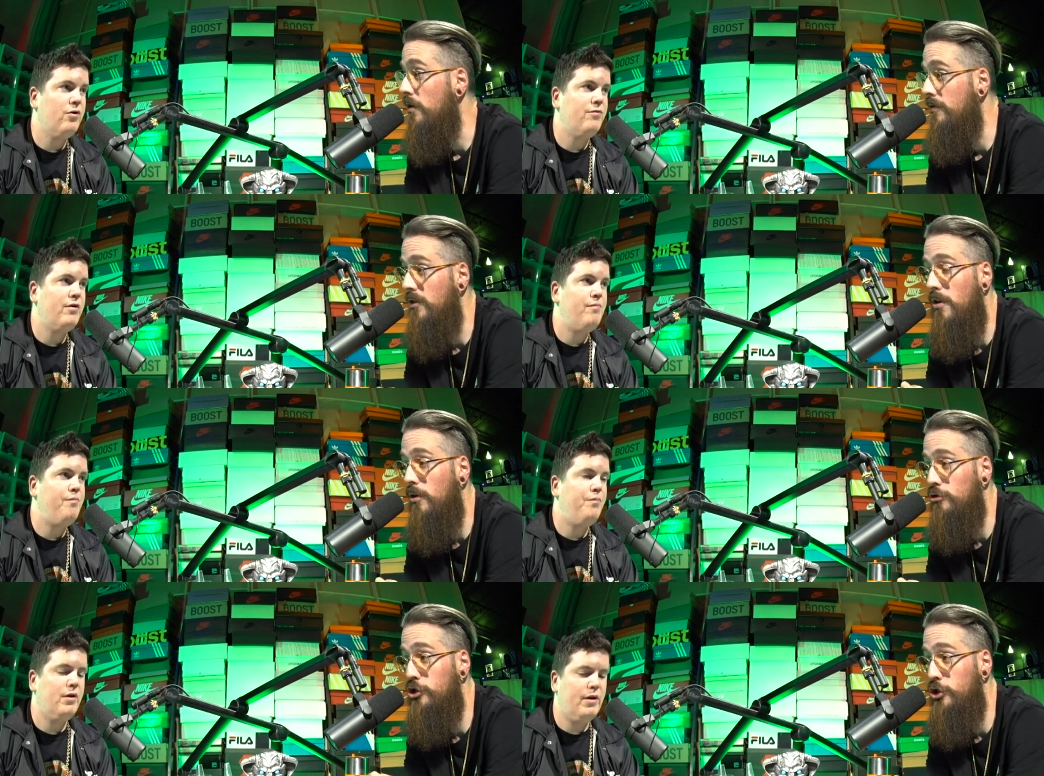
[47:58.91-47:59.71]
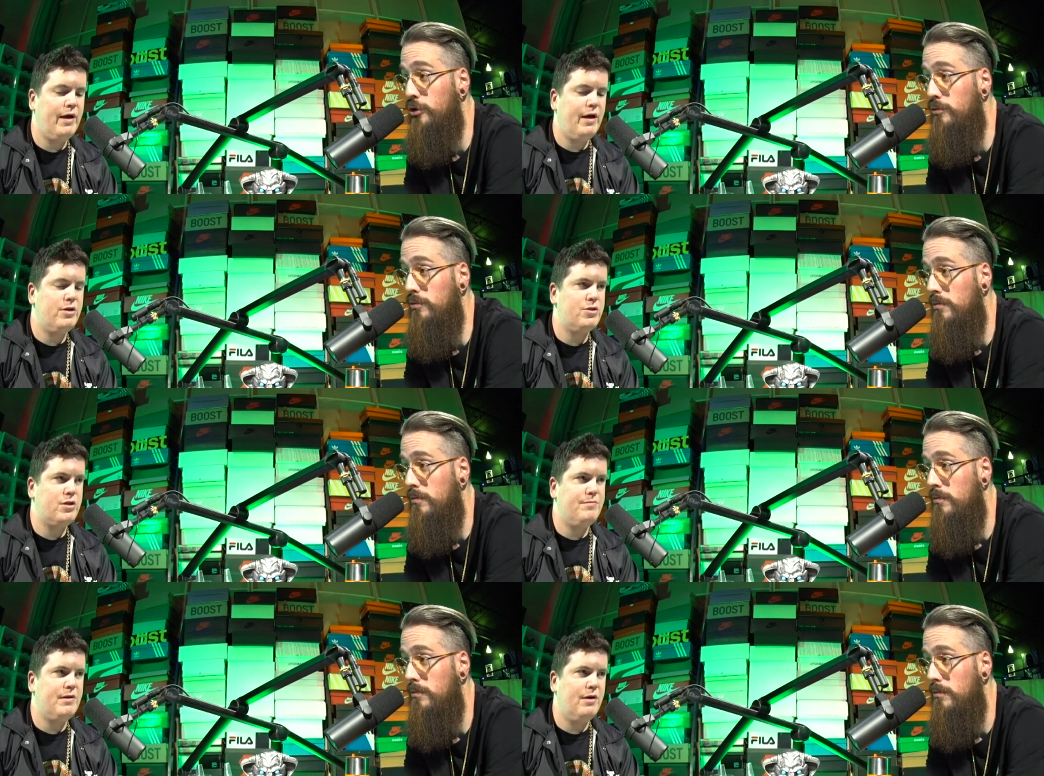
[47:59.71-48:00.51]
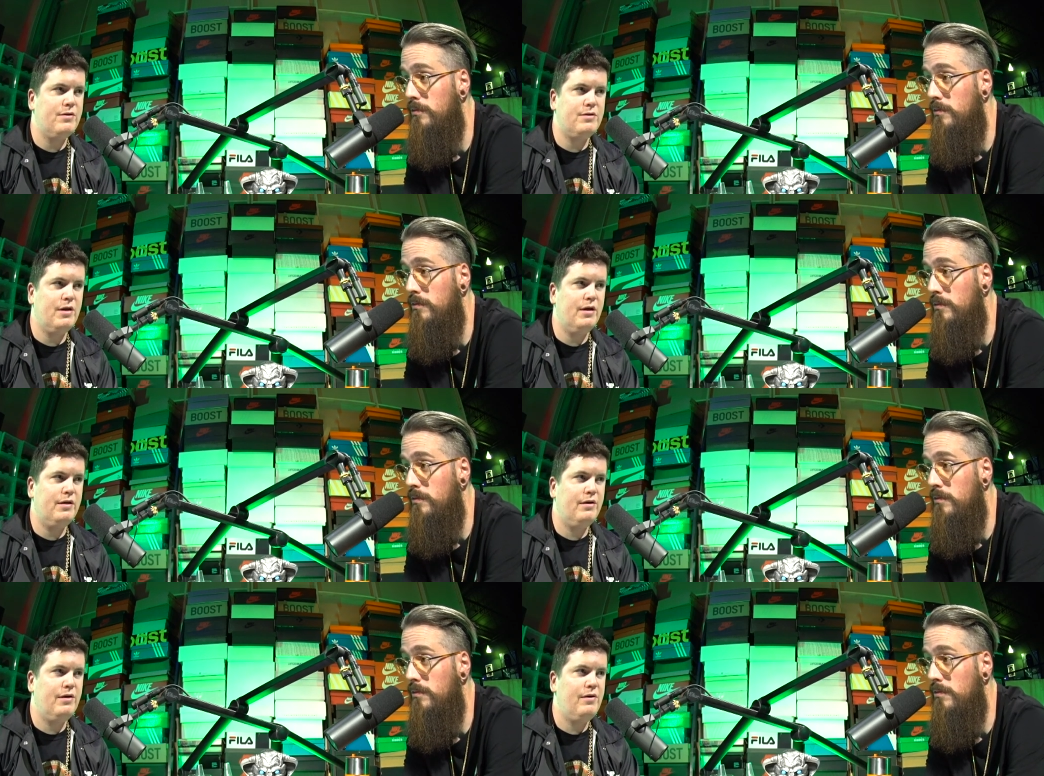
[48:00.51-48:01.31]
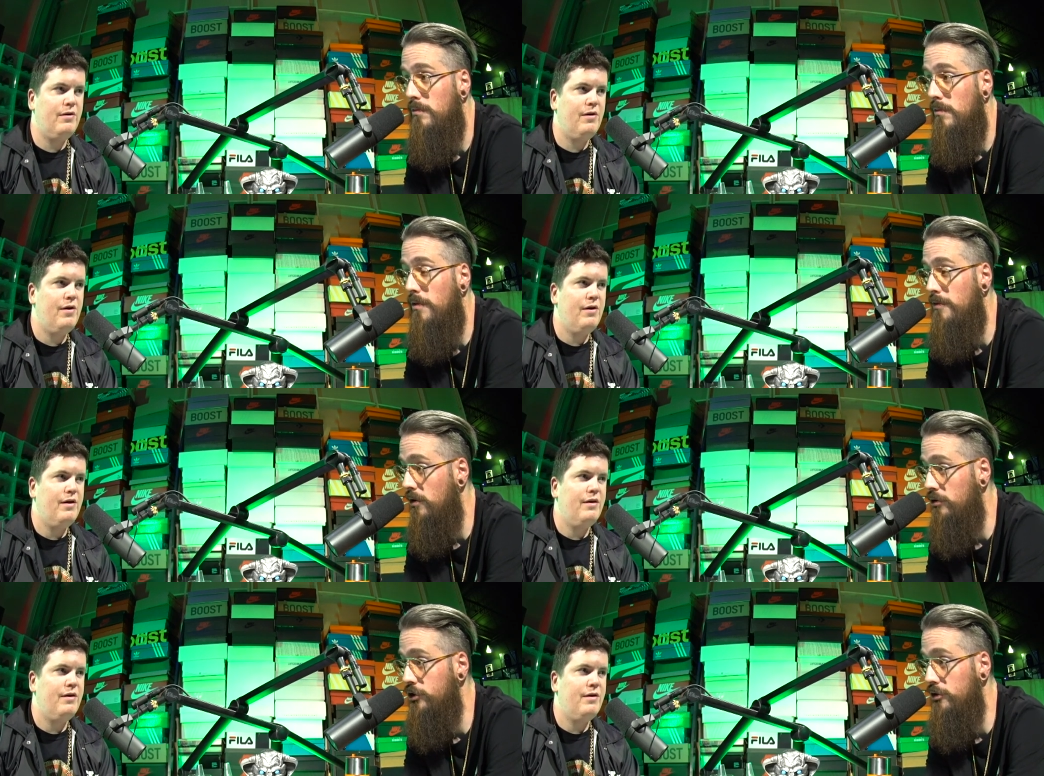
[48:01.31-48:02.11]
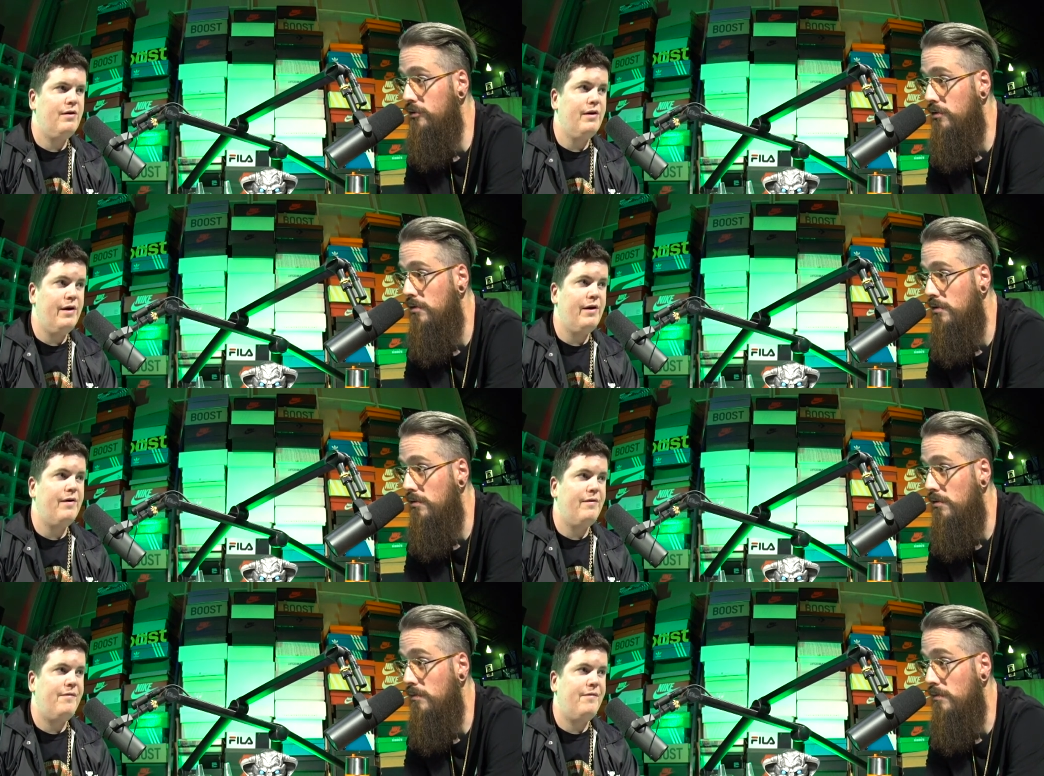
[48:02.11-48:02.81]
Speaker 1: over, over the it, whole but Like it just comes out in the sun. Over the whole shoe. Yeah.